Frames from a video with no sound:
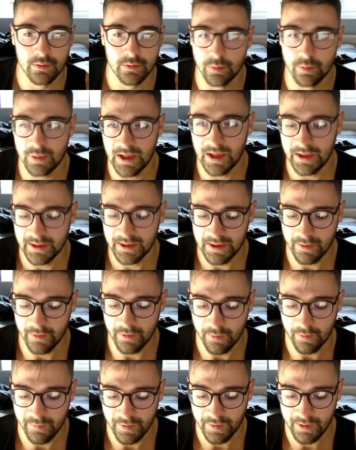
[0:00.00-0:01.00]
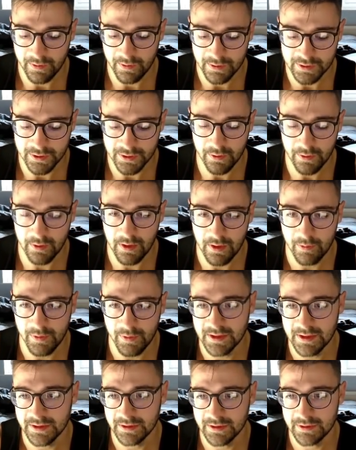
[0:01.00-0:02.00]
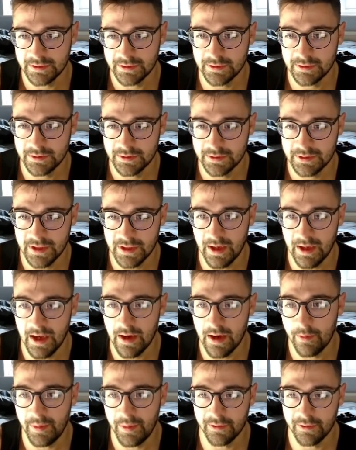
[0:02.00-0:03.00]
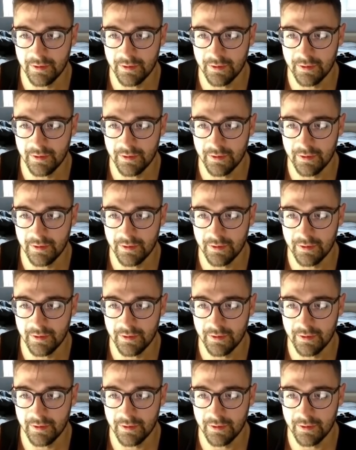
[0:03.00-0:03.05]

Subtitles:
blank out the whole thing. So, and we need to say how big the